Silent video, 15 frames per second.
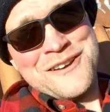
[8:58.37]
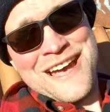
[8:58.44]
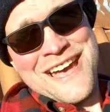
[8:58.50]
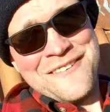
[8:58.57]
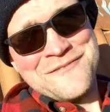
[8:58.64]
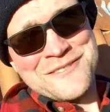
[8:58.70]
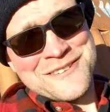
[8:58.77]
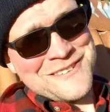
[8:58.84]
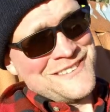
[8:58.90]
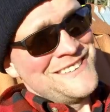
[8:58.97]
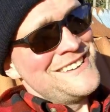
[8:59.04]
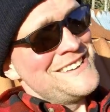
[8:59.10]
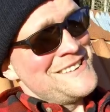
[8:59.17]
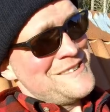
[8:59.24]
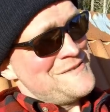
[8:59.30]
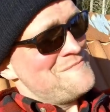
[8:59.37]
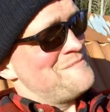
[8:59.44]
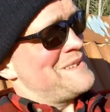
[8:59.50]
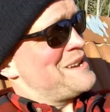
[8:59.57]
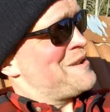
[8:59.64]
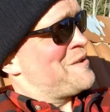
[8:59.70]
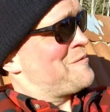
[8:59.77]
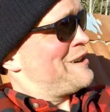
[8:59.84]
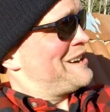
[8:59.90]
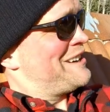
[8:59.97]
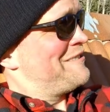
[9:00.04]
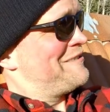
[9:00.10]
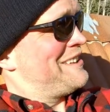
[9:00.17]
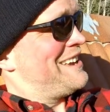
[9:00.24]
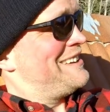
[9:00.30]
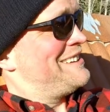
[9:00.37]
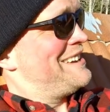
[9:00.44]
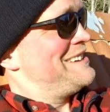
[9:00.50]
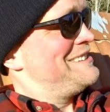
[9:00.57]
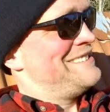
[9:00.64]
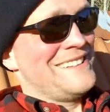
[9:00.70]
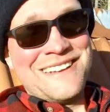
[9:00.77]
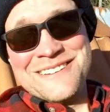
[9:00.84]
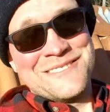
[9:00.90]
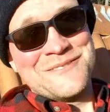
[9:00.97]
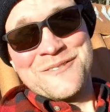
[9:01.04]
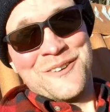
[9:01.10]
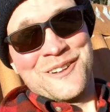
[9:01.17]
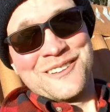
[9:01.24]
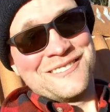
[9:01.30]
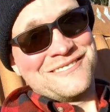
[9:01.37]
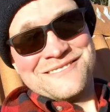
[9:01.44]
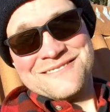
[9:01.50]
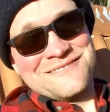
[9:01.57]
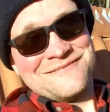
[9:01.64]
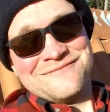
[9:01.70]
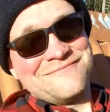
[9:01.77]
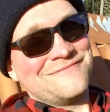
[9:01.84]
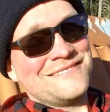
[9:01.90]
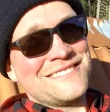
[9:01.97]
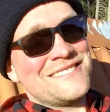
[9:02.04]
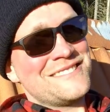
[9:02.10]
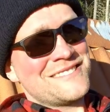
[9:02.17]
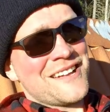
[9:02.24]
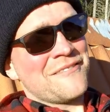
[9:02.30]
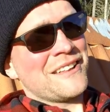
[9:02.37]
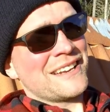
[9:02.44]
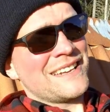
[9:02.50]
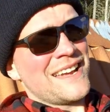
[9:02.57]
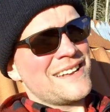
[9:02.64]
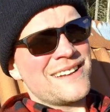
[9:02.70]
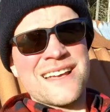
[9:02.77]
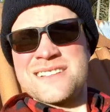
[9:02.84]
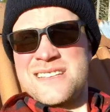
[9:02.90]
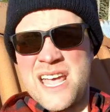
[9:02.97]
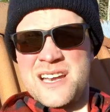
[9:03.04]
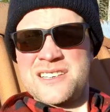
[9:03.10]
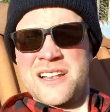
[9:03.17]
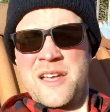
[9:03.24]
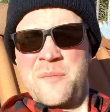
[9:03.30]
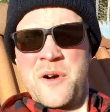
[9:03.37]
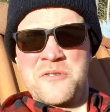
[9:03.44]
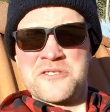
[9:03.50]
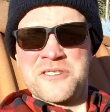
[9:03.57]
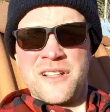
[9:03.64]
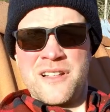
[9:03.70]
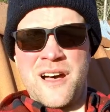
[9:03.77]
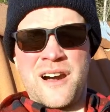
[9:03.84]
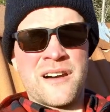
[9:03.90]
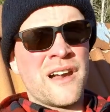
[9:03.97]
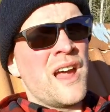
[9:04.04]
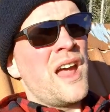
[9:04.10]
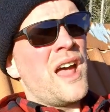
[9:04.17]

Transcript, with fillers: you have to be aware of they, they, they do all stuff like that. And that's actually emotional hard